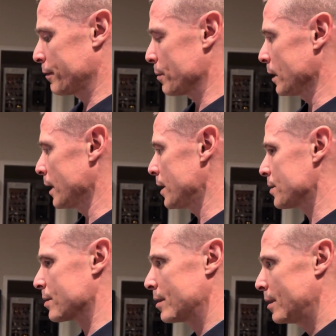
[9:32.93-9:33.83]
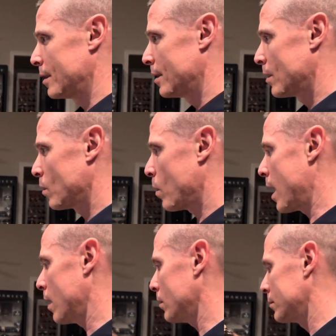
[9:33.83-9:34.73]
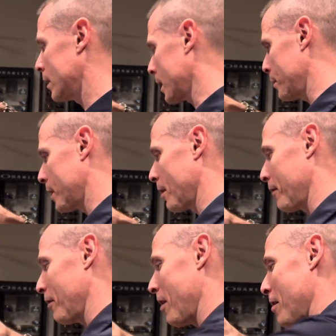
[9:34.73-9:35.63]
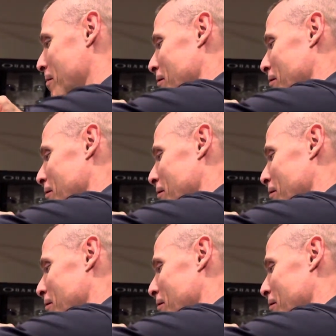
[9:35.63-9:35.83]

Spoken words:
from the lens. Wow, I gotta be careful. I'm